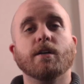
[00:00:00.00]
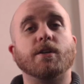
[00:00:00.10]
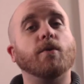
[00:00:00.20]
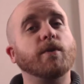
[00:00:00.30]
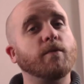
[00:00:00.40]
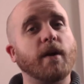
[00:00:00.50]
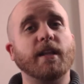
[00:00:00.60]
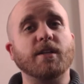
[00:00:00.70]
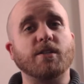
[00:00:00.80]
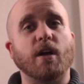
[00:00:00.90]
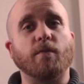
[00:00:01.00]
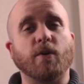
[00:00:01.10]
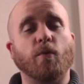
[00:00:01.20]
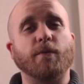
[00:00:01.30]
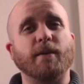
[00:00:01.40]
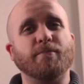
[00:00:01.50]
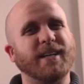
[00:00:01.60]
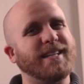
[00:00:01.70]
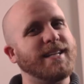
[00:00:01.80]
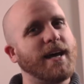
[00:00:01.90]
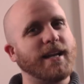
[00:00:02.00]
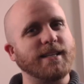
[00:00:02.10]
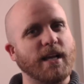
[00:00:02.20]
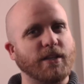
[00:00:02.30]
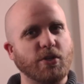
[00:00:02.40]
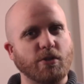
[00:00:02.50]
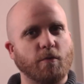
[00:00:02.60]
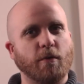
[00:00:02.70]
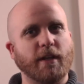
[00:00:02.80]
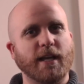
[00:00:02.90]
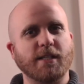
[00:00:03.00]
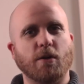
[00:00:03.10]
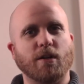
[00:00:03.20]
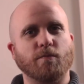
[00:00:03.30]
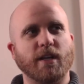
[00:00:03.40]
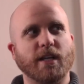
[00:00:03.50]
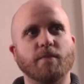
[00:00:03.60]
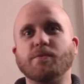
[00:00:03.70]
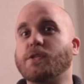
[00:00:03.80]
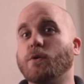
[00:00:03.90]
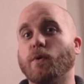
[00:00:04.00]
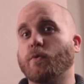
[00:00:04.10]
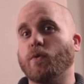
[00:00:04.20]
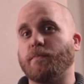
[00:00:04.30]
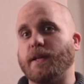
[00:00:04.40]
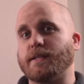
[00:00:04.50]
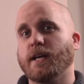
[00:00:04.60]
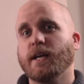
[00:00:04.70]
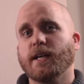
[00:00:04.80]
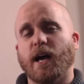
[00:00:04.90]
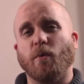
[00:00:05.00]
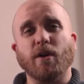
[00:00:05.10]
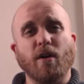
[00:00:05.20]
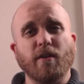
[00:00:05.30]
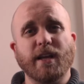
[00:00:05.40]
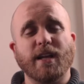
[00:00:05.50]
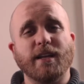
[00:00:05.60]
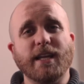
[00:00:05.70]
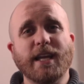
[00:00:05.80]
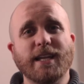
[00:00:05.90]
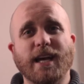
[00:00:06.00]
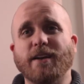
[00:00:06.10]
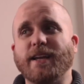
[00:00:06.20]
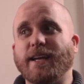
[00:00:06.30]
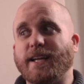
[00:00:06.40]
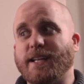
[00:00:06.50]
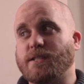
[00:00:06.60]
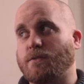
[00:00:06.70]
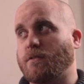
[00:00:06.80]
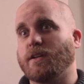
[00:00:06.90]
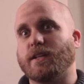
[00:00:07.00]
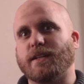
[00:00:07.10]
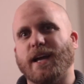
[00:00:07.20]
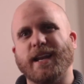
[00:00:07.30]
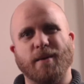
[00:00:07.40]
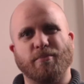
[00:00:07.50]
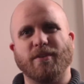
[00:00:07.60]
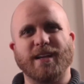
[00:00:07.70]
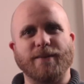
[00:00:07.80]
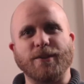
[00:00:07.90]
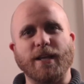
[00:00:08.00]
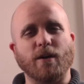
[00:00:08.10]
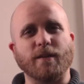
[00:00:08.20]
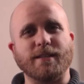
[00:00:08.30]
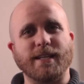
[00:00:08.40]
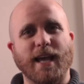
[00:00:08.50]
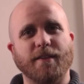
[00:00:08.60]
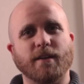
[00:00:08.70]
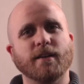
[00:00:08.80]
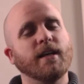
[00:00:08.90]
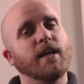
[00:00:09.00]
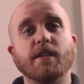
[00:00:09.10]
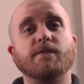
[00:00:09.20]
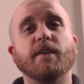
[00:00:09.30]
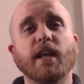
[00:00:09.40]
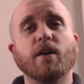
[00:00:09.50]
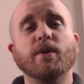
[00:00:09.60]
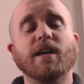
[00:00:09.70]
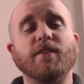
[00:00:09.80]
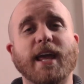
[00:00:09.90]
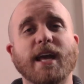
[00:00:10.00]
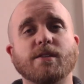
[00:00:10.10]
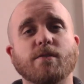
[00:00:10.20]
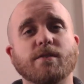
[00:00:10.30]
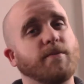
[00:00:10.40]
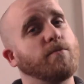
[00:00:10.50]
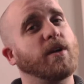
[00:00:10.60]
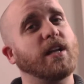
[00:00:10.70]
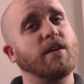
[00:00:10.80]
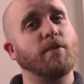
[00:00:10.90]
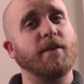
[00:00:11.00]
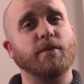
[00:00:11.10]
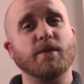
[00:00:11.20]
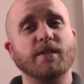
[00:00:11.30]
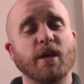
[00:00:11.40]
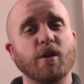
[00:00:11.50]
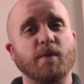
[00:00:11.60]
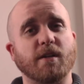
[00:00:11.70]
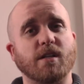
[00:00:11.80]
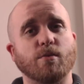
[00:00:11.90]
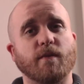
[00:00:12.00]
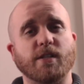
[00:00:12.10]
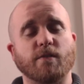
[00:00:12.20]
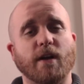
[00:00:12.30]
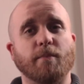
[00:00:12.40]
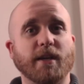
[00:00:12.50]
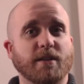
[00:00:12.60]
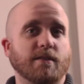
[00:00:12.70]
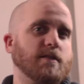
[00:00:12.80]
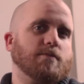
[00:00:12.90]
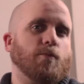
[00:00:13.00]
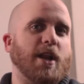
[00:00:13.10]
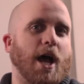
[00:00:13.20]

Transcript: So you're ready to start recording, but not exactly sure where to get started when it comes to equipment. What all are you going to need, how are you going to get started, and how do you plug everything all in together? This video will give you the answers, and we're going to reference the Ghostbusters movie throughout, because why